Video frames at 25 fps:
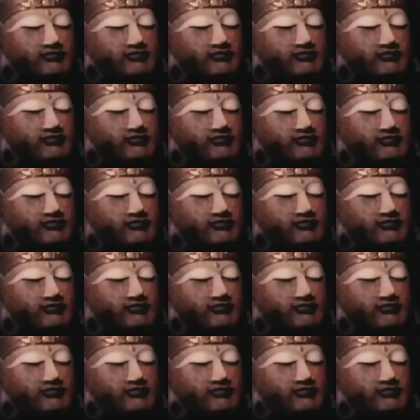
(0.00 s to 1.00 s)

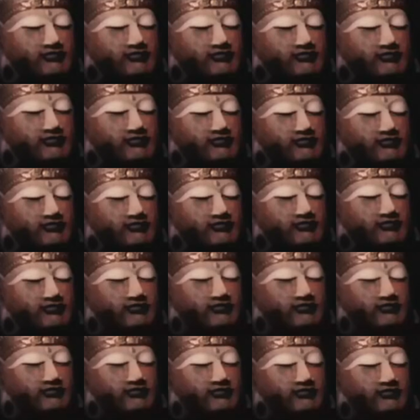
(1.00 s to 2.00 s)

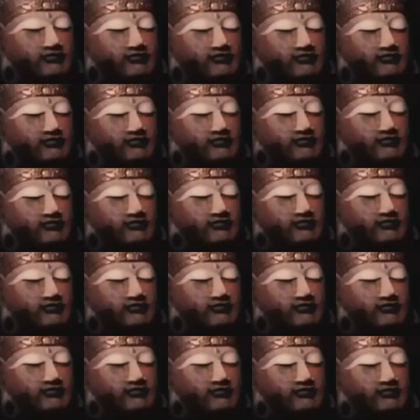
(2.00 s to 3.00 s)

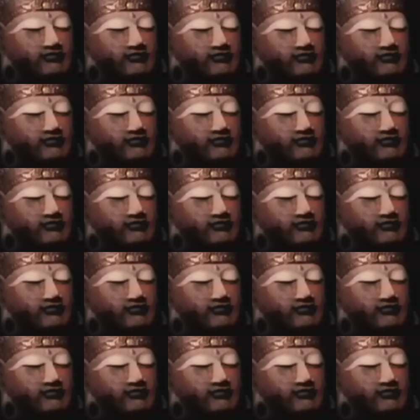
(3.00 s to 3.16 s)
This person isn't speaking.